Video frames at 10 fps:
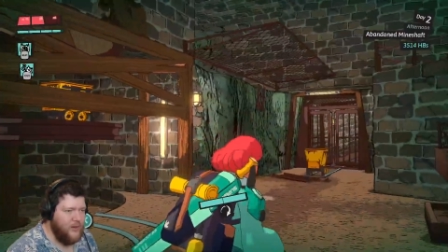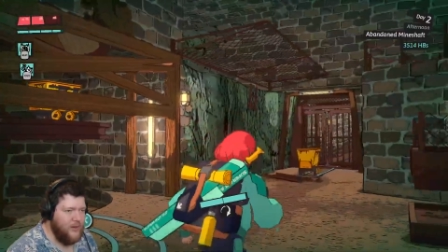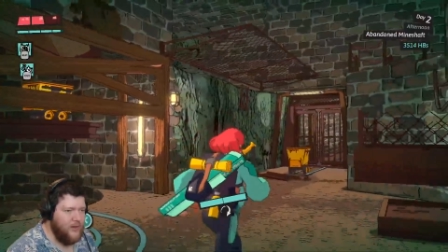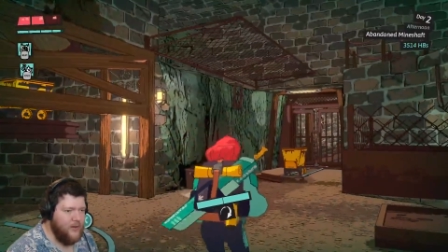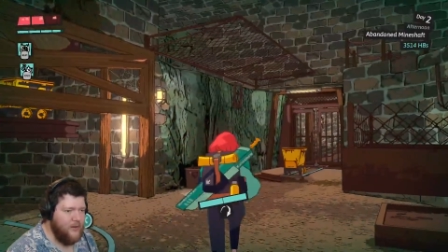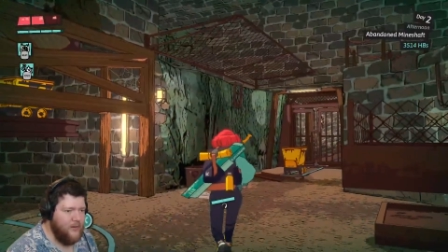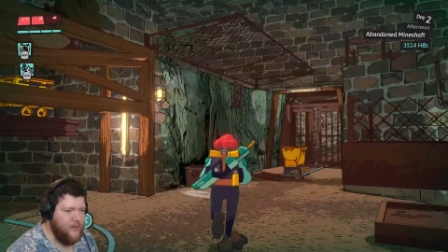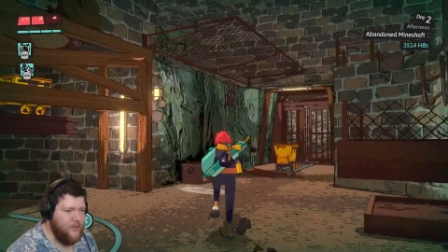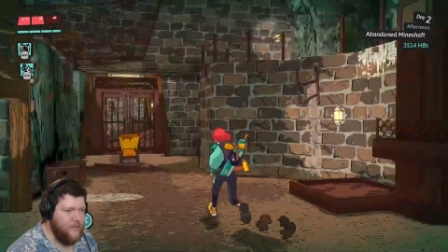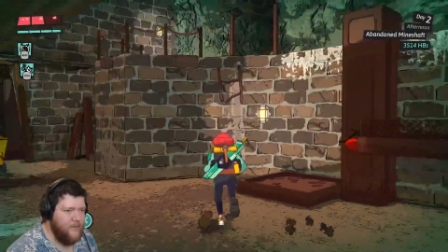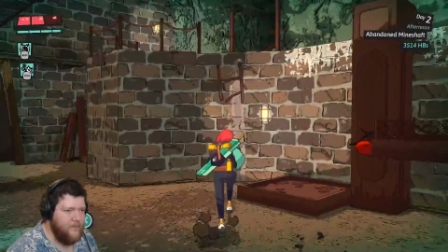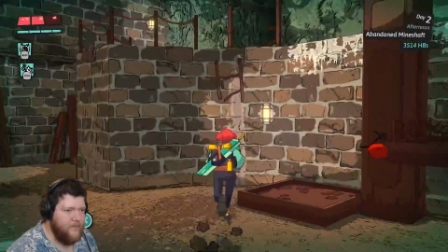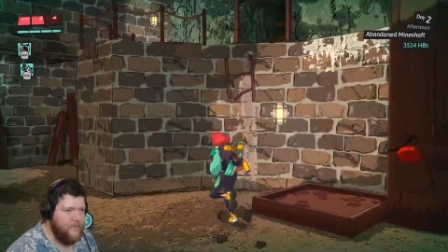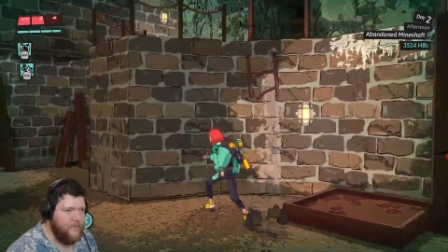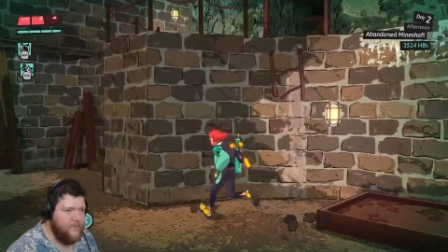
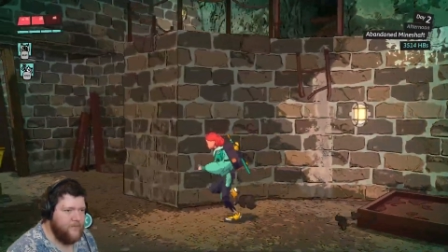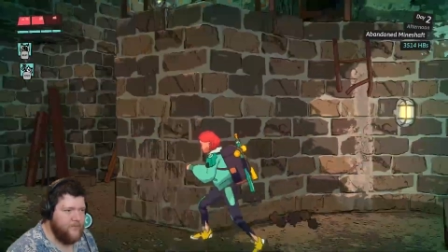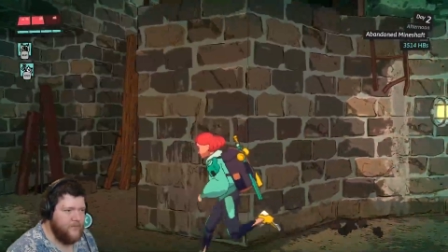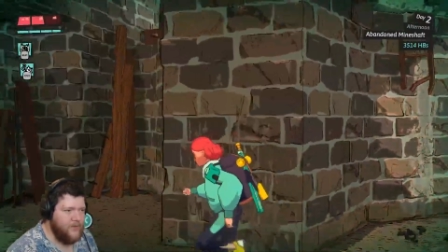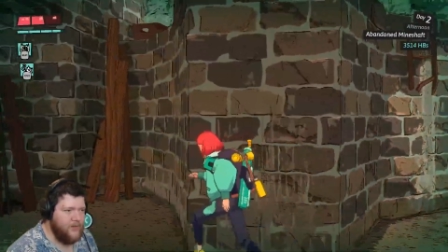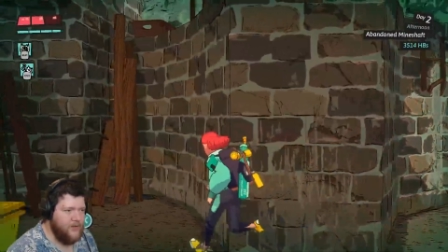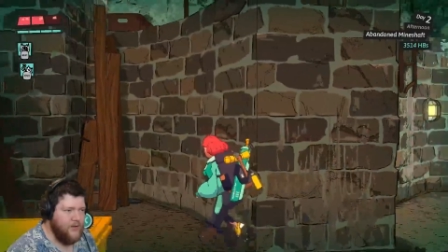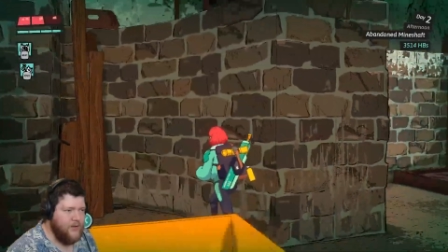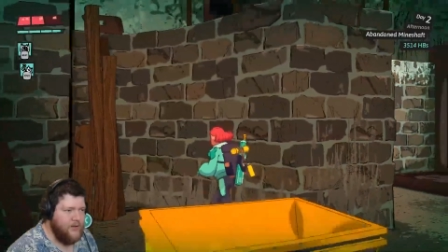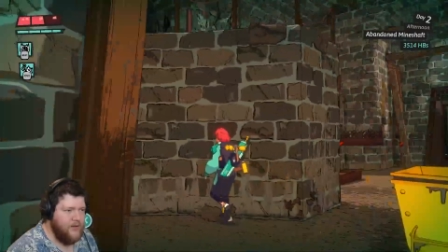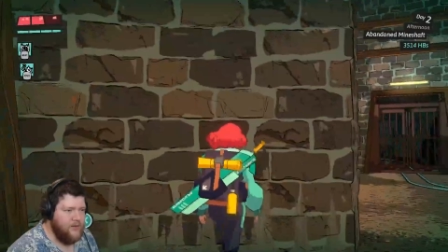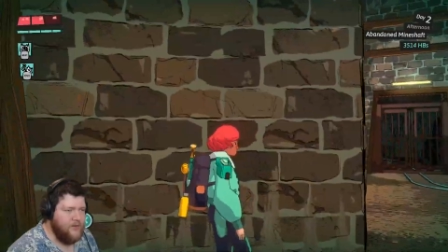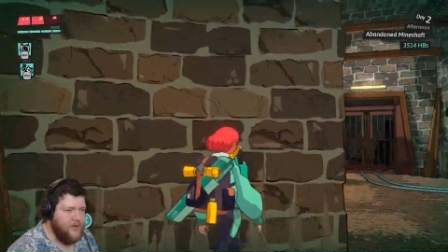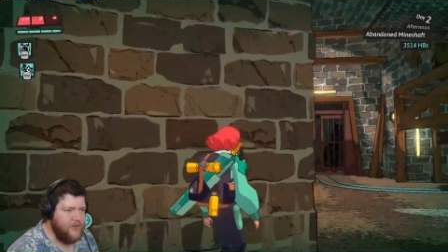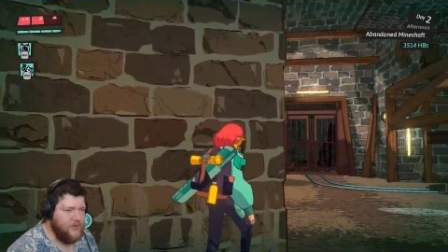Um,
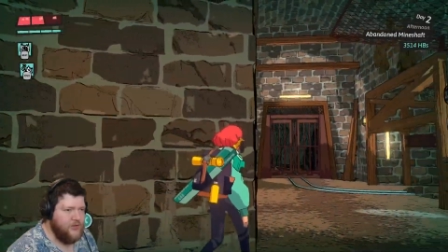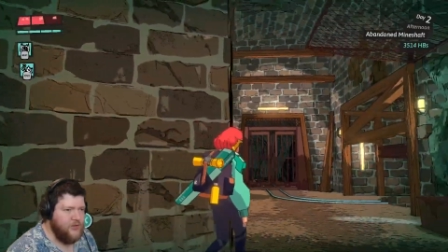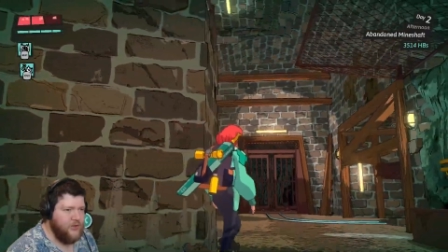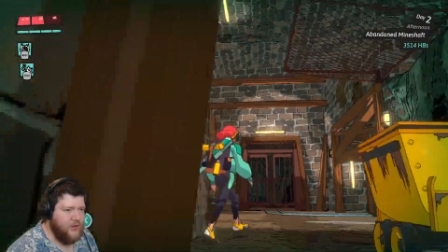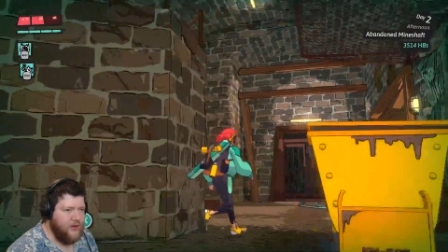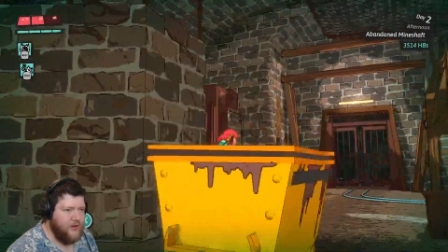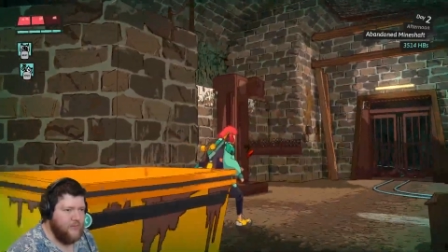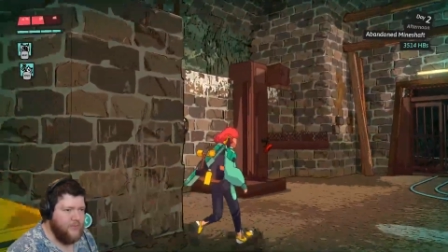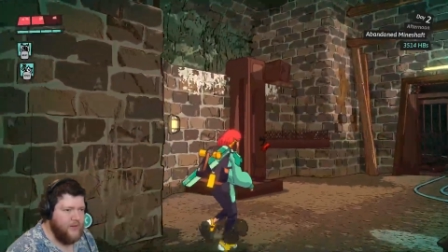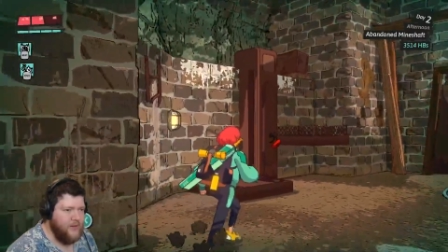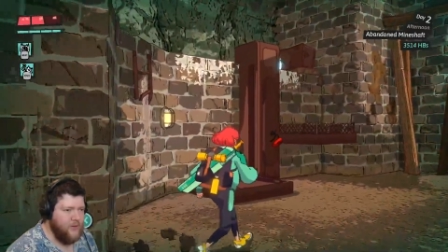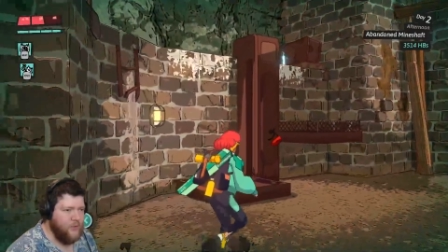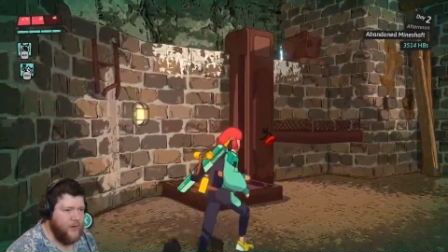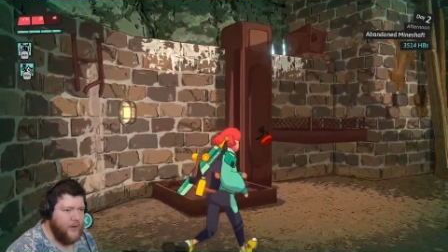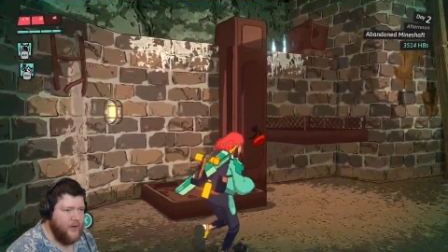there's gotta be a
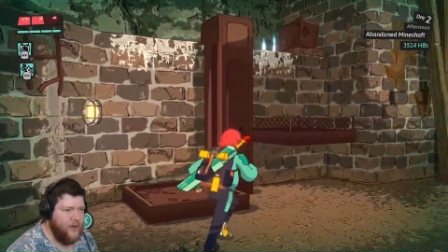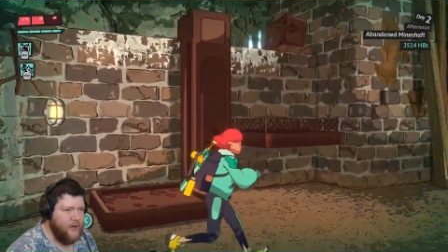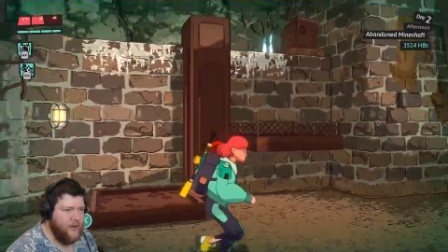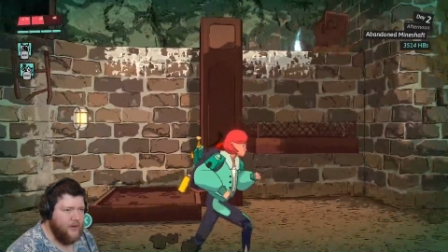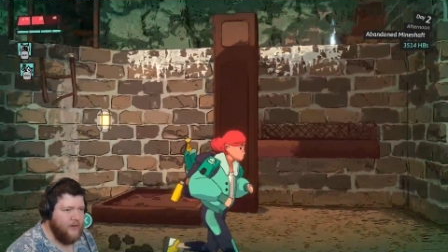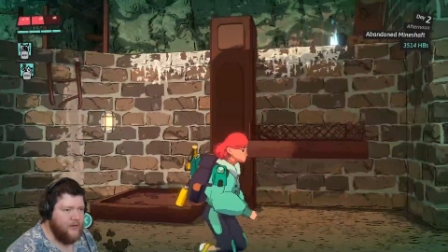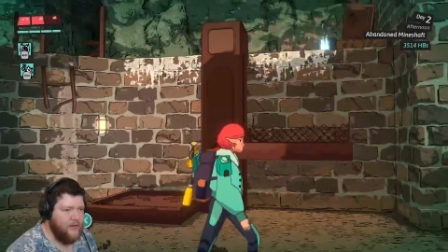way.